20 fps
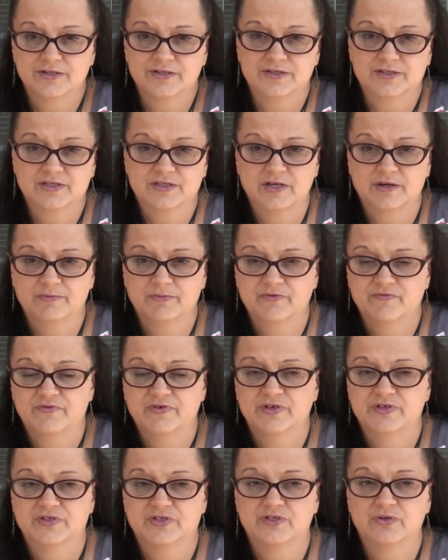some of
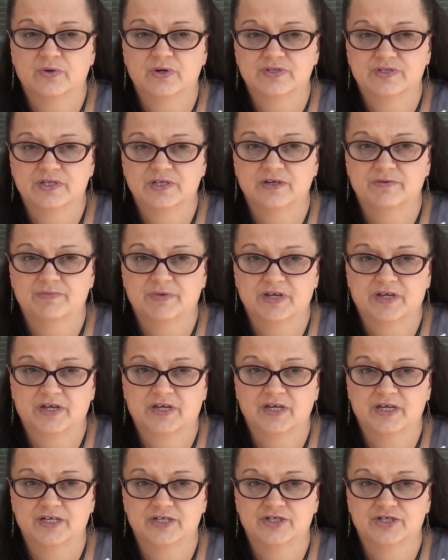his nausea
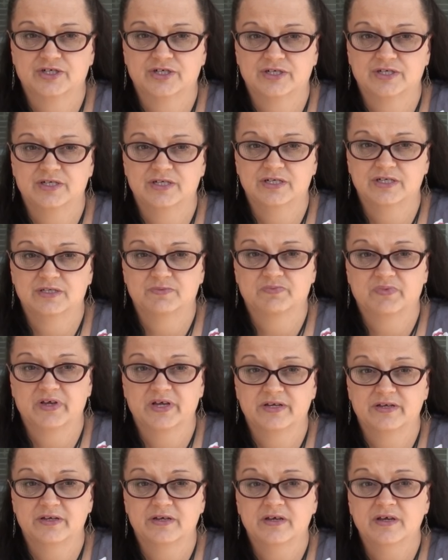medication. He's
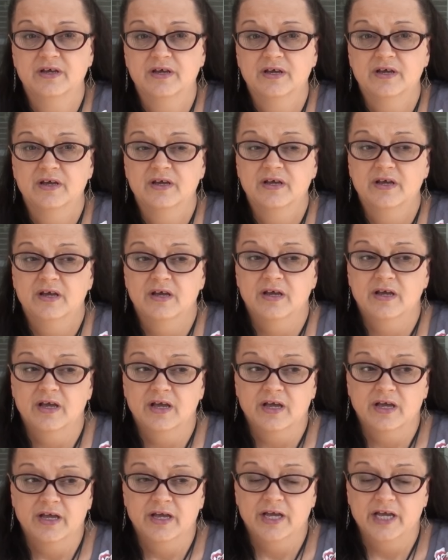been
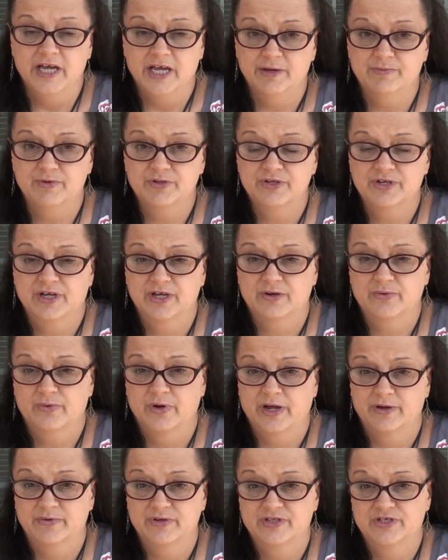able to get
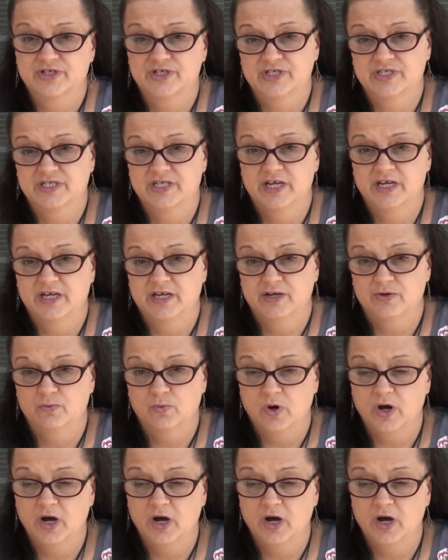away with just taking